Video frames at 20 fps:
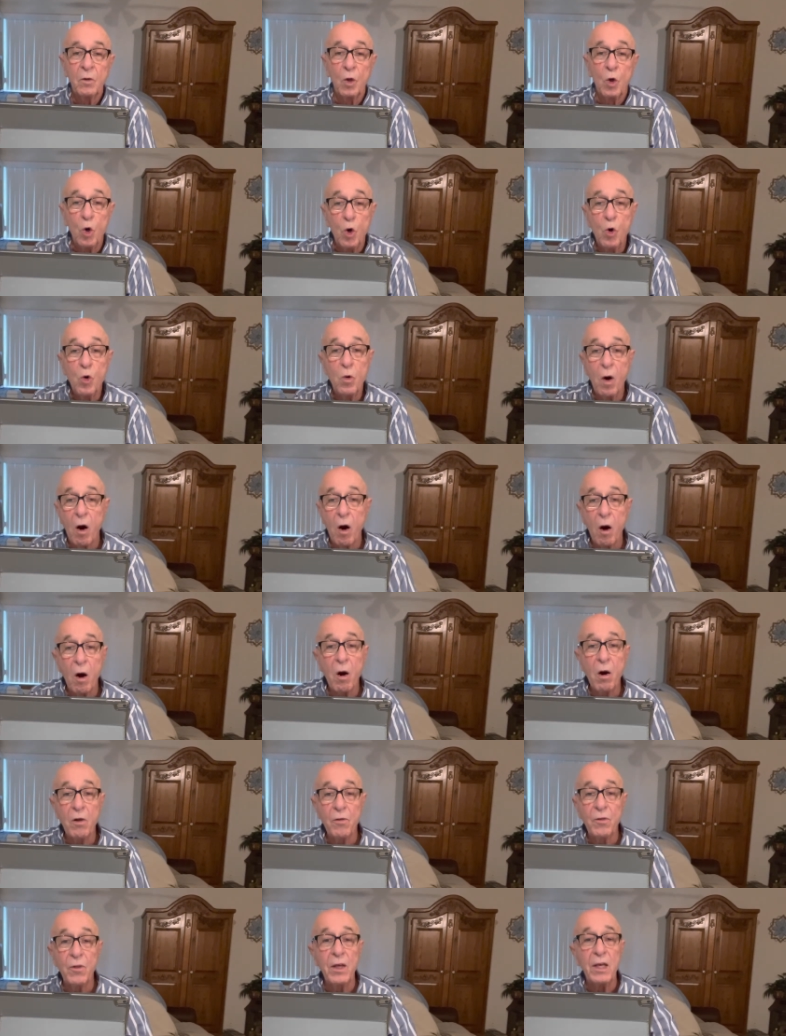Who
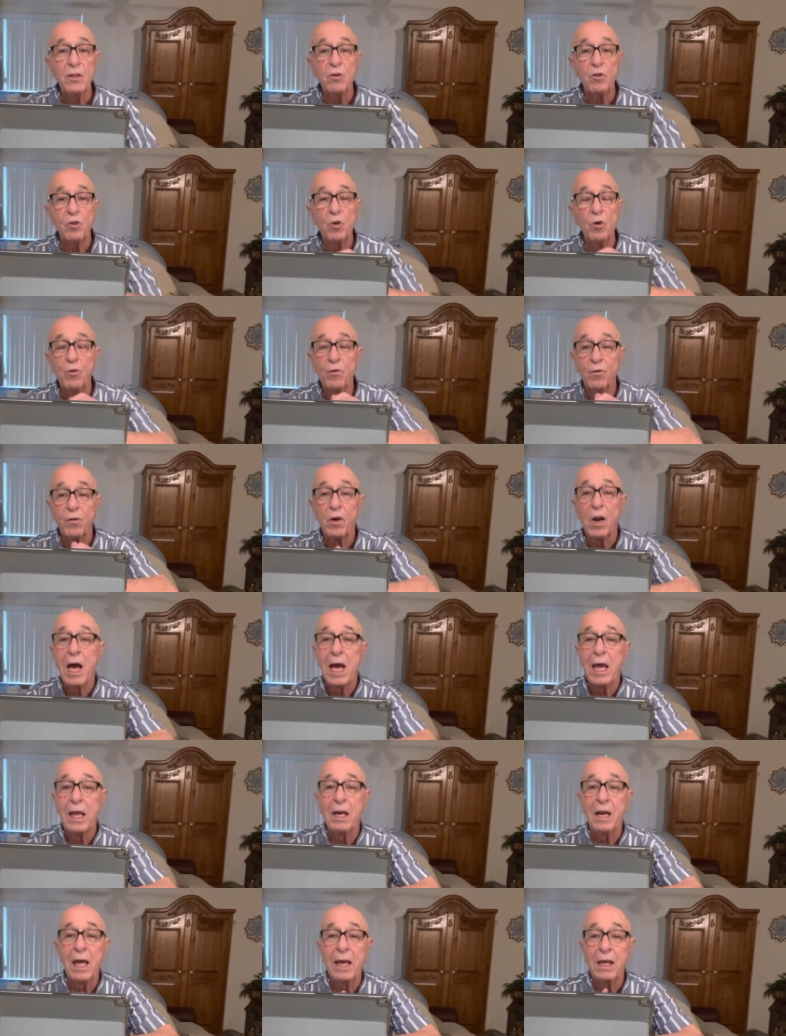are these who fly
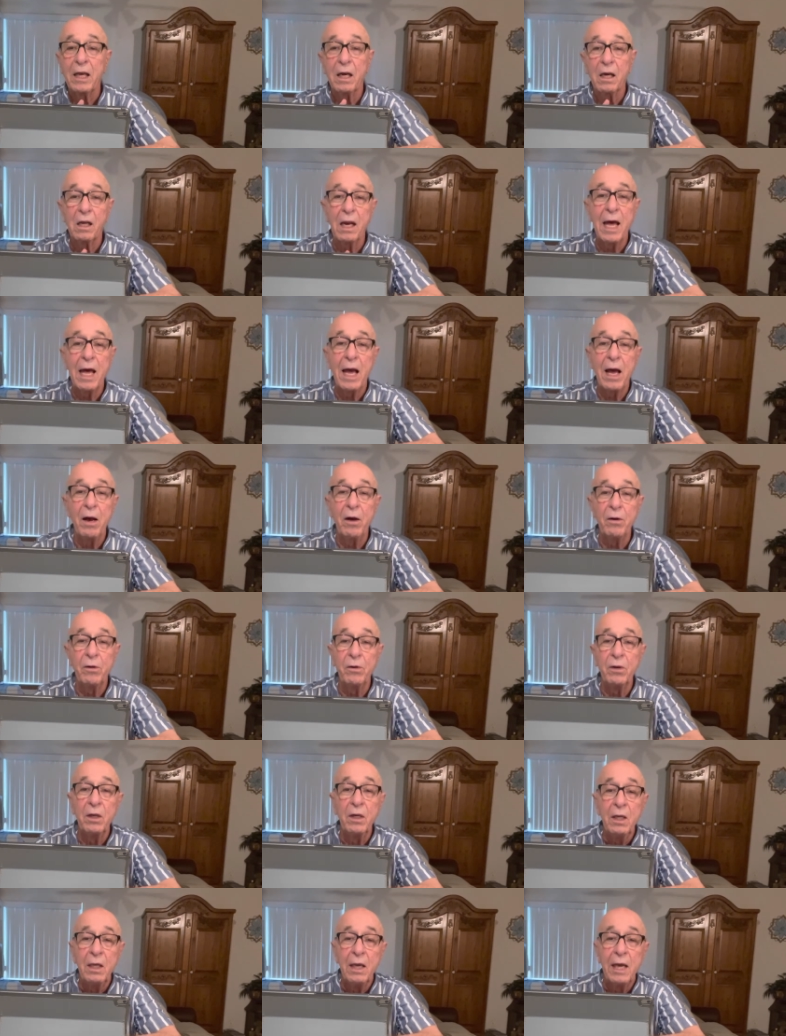like a cloud
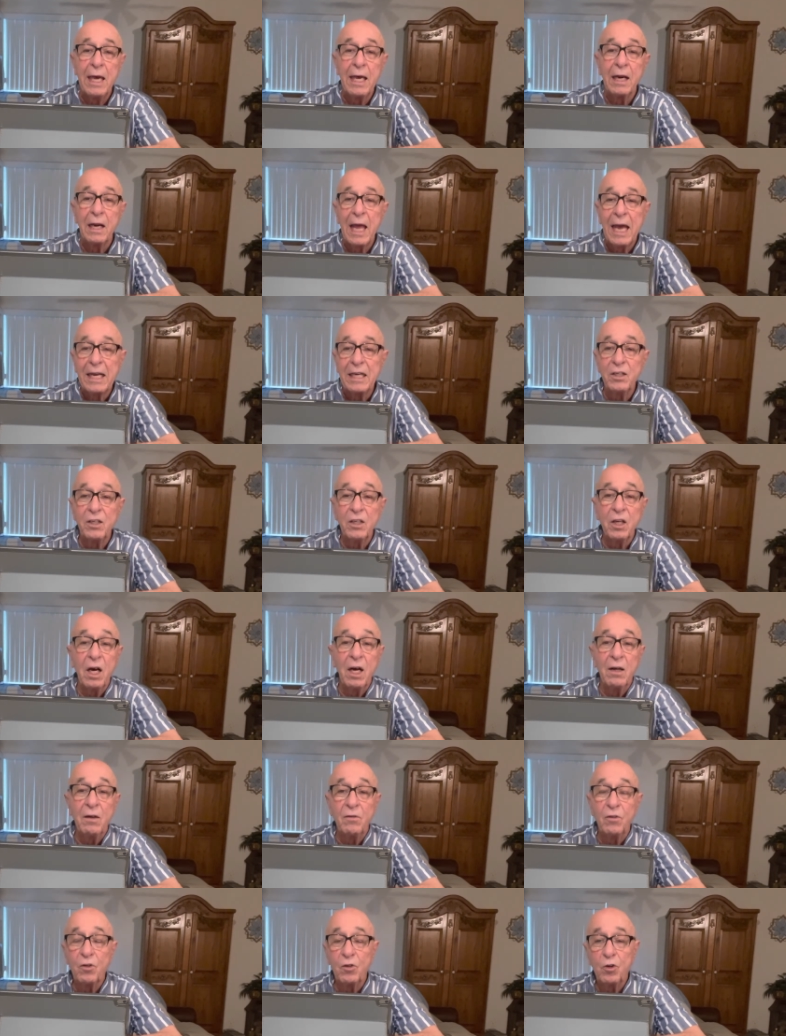and like
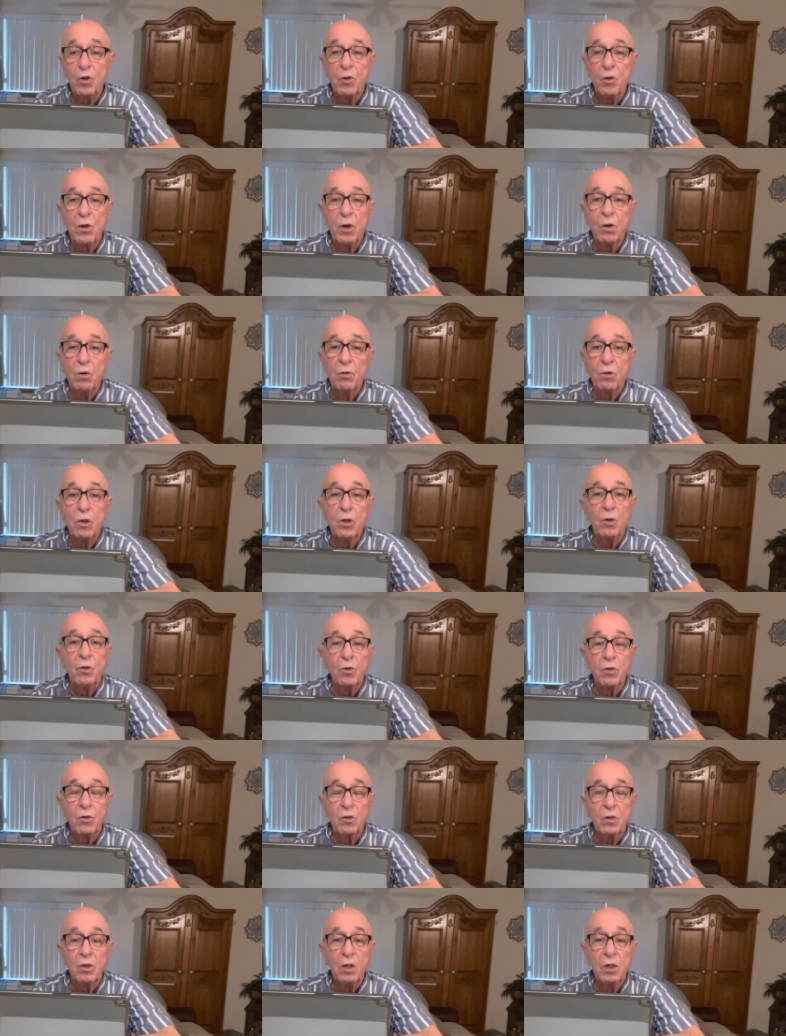doves to their roost?